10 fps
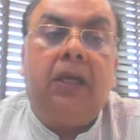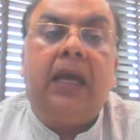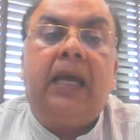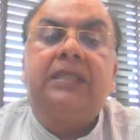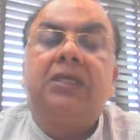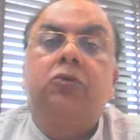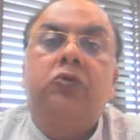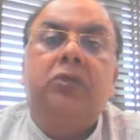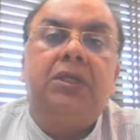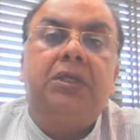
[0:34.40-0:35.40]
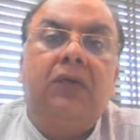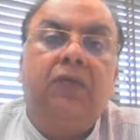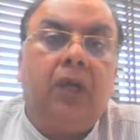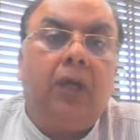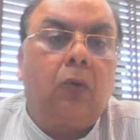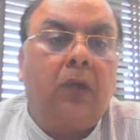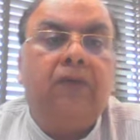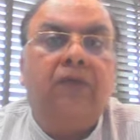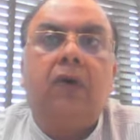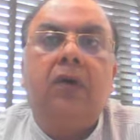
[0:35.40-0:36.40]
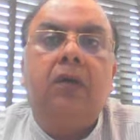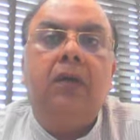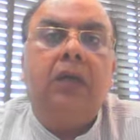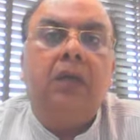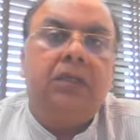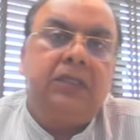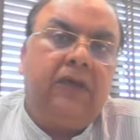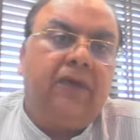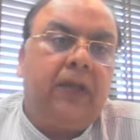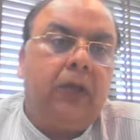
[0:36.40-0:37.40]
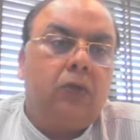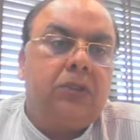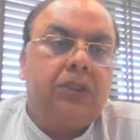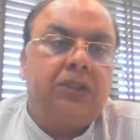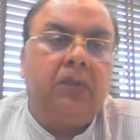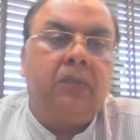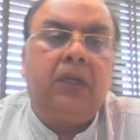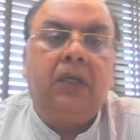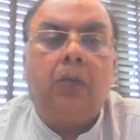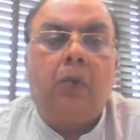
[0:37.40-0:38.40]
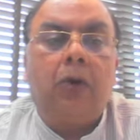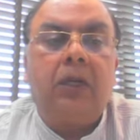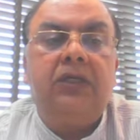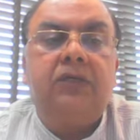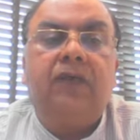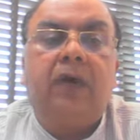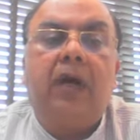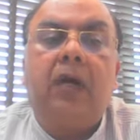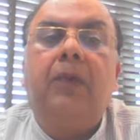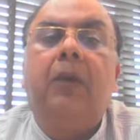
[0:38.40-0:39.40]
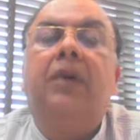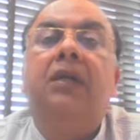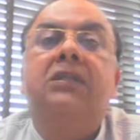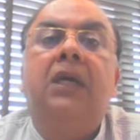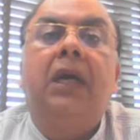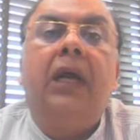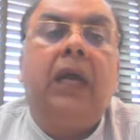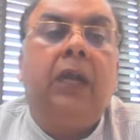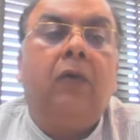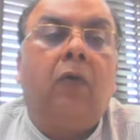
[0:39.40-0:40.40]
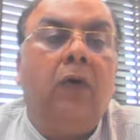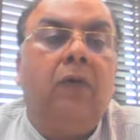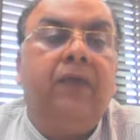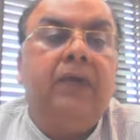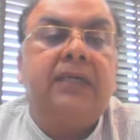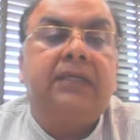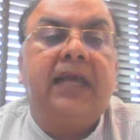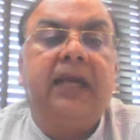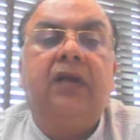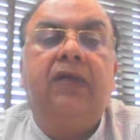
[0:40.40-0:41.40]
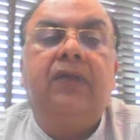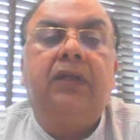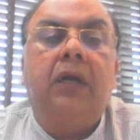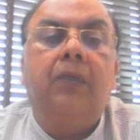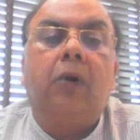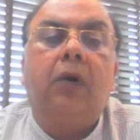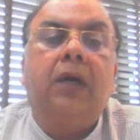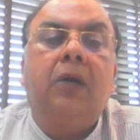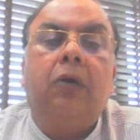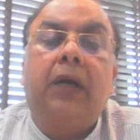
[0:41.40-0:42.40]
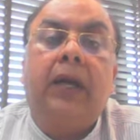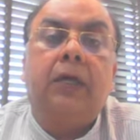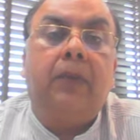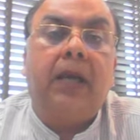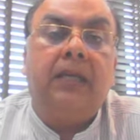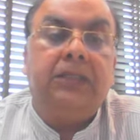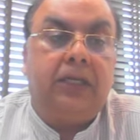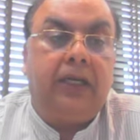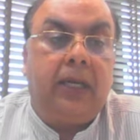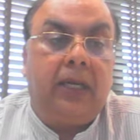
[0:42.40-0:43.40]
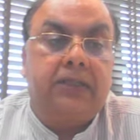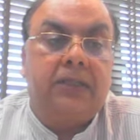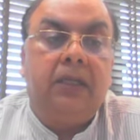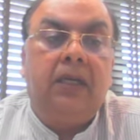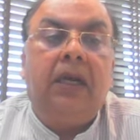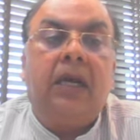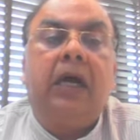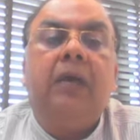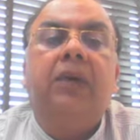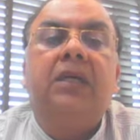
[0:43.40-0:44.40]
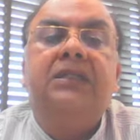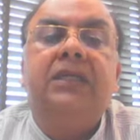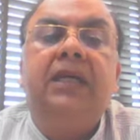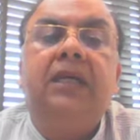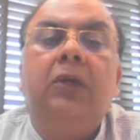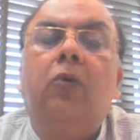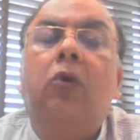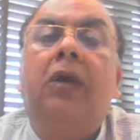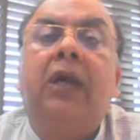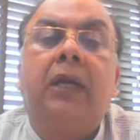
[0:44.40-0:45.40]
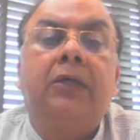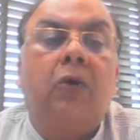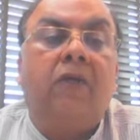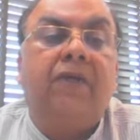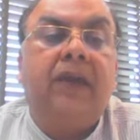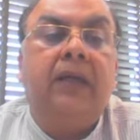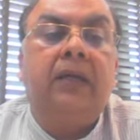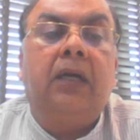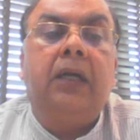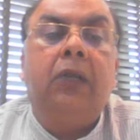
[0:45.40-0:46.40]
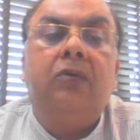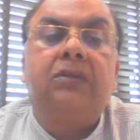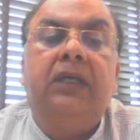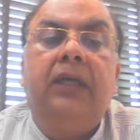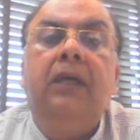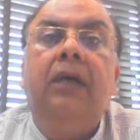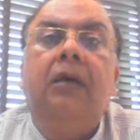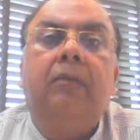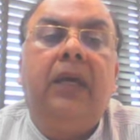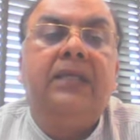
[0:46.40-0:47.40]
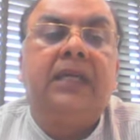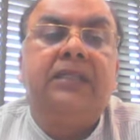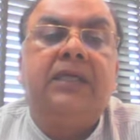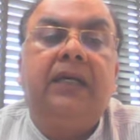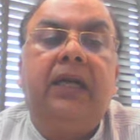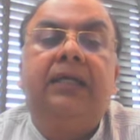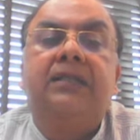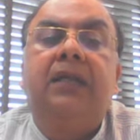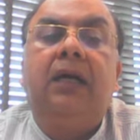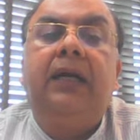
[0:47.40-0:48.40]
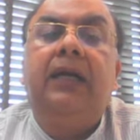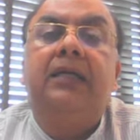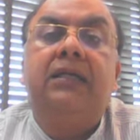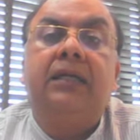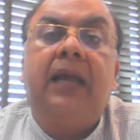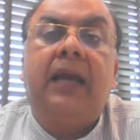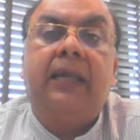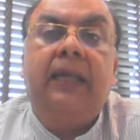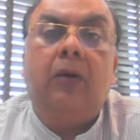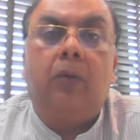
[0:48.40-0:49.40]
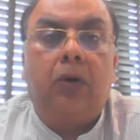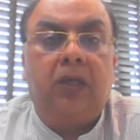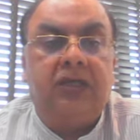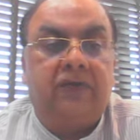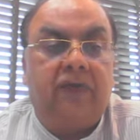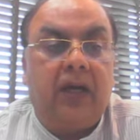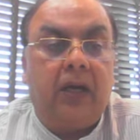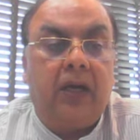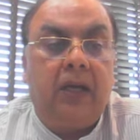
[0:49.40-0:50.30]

As association, we are looking for safer ecosystem in commodities for our members and always excited with the important contract by NCDEX. I must say new contract offering continuously makes NCDEX the leaders in agri commodity sphere.